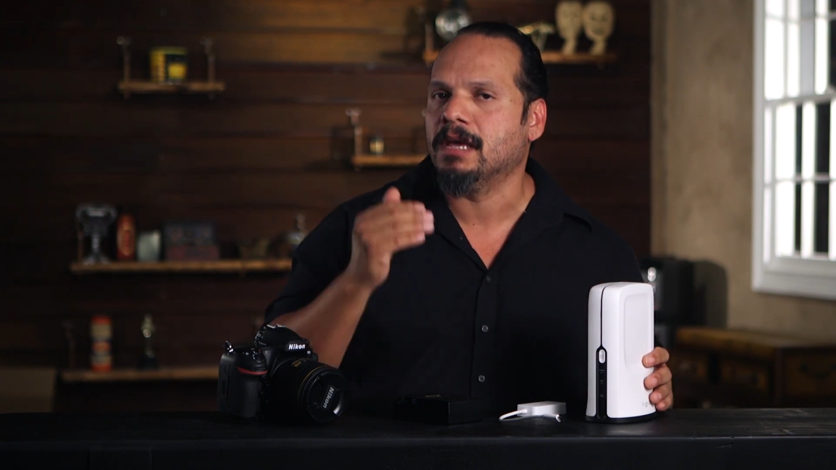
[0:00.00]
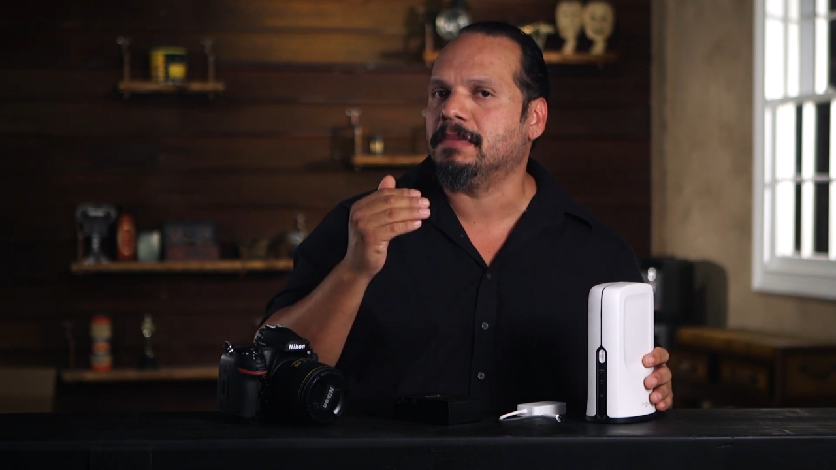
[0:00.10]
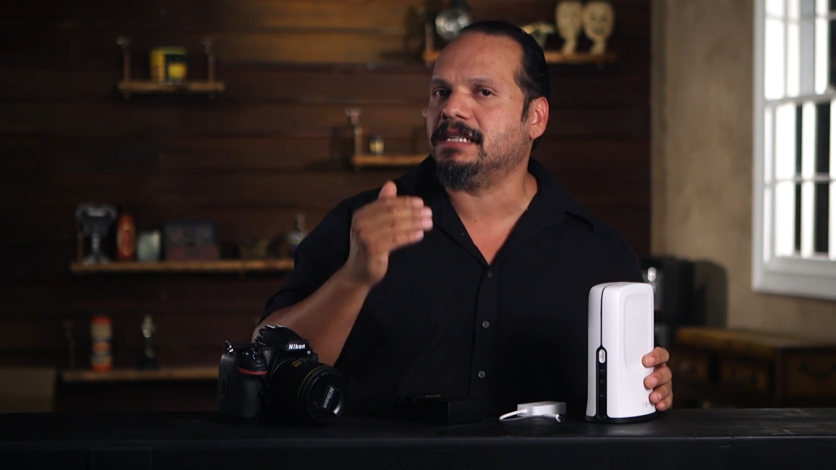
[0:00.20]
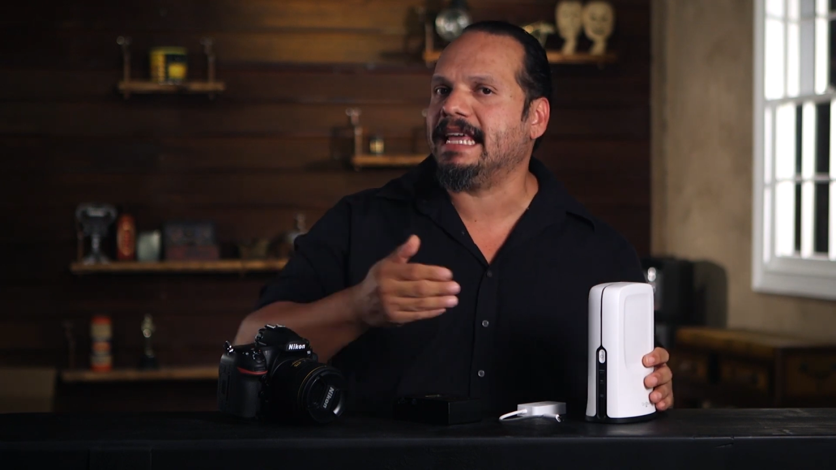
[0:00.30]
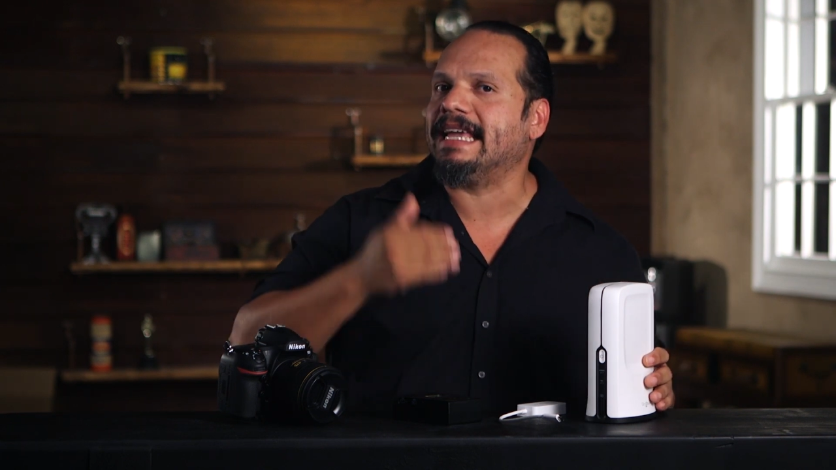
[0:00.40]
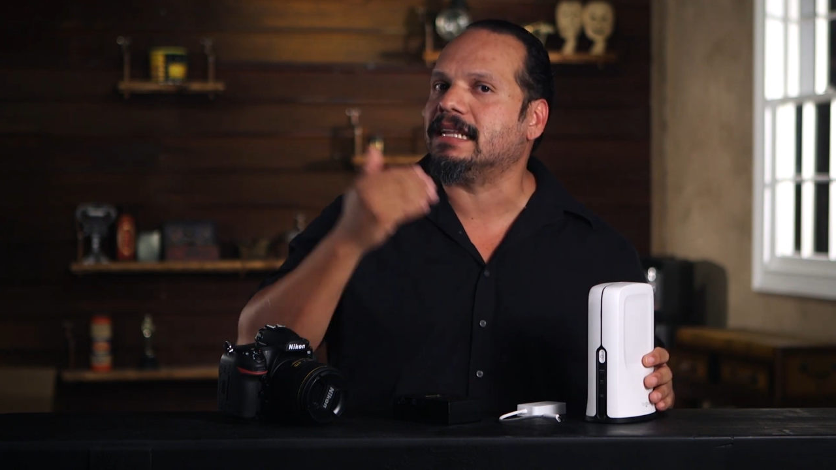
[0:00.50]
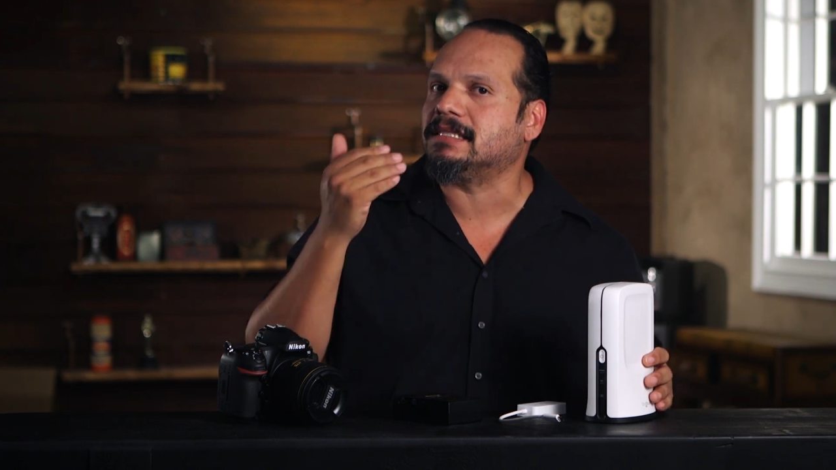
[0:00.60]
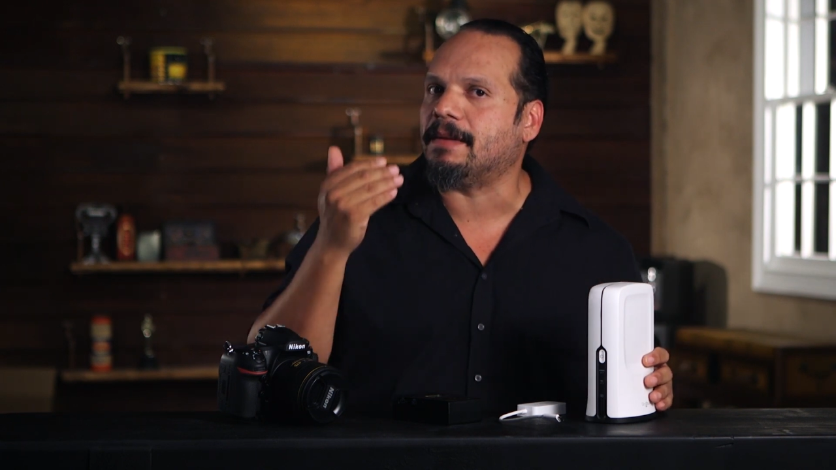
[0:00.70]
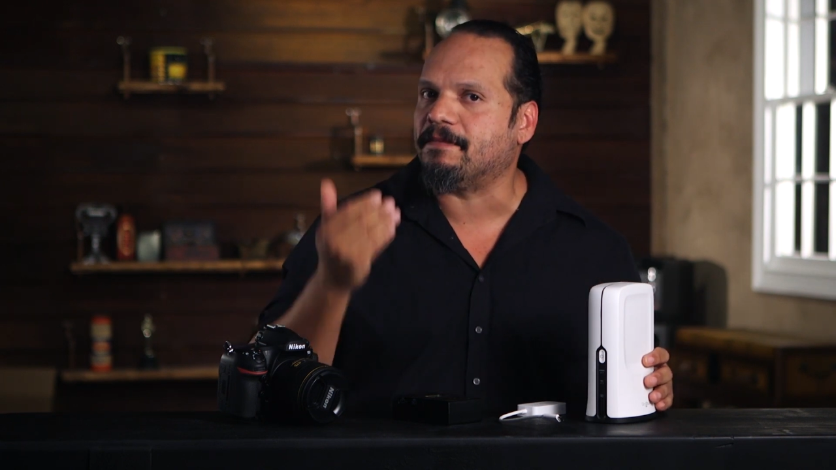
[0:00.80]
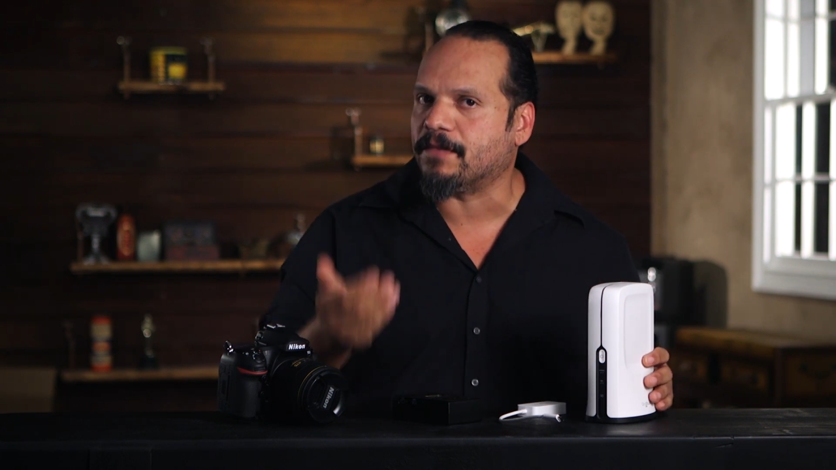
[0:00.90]
But take it a
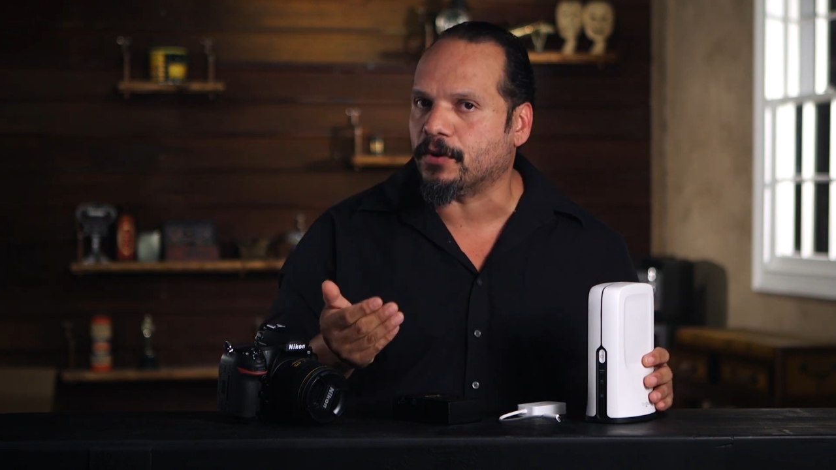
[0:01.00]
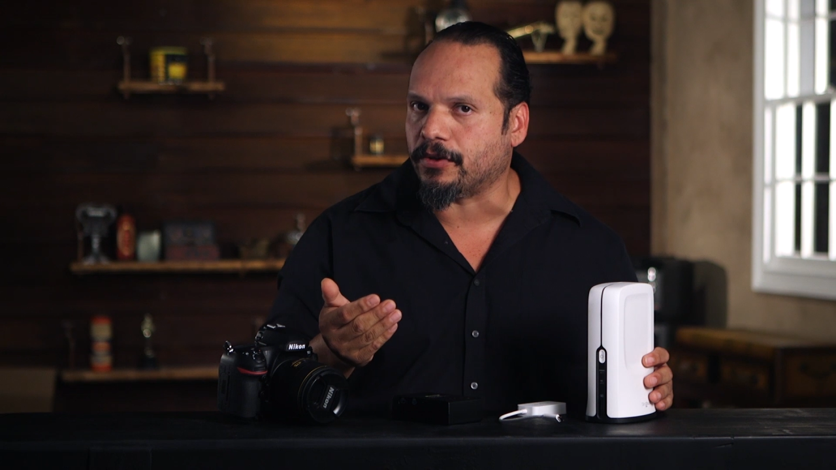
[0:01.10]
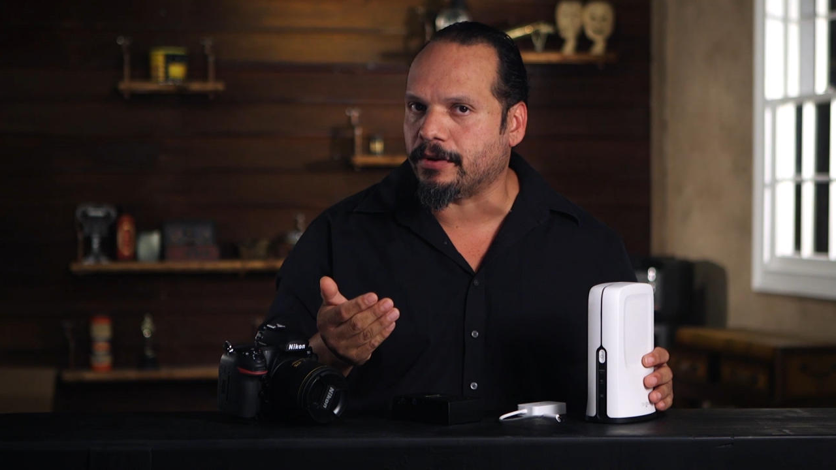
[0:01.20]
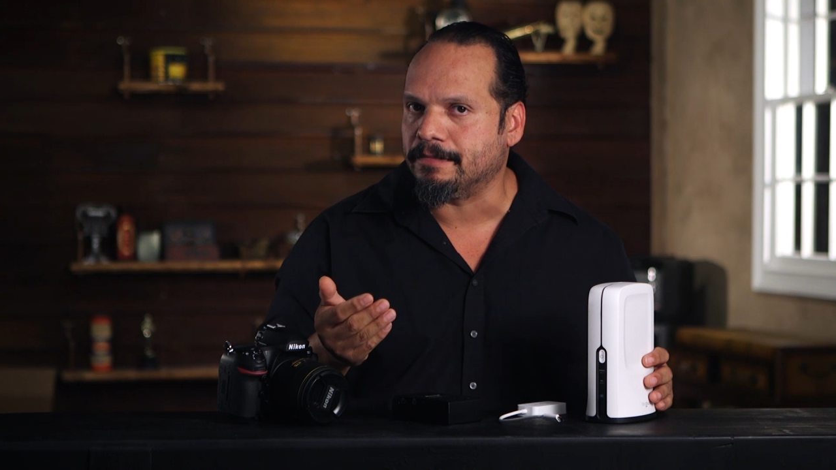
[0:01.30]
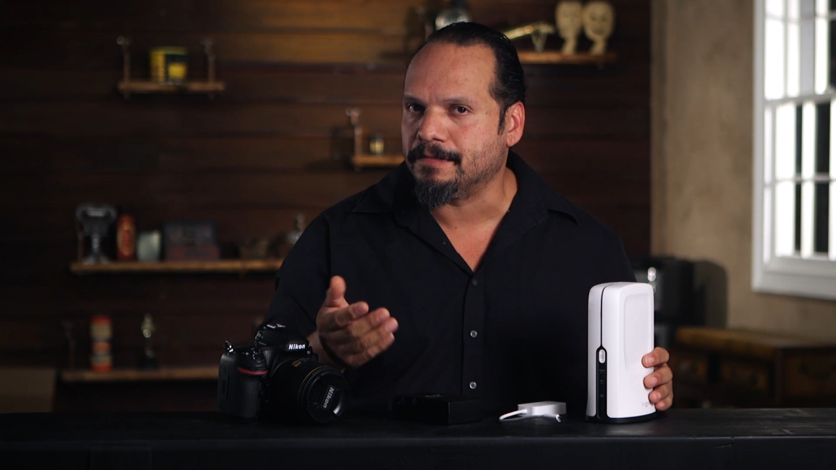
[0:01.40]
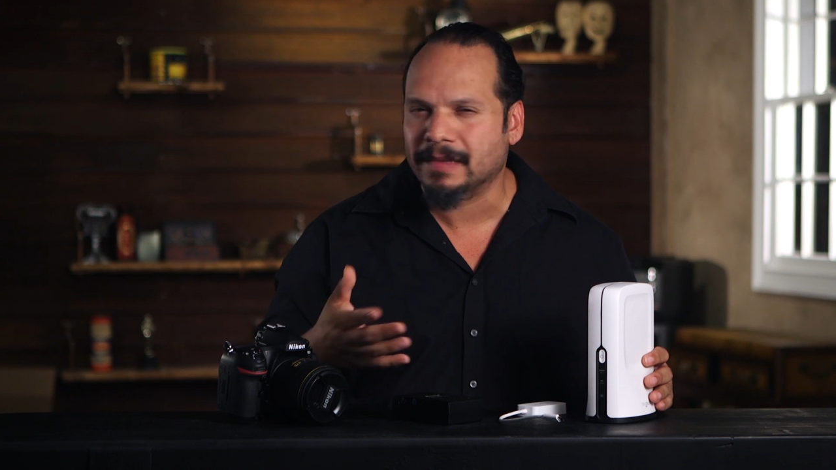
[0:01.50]
step further.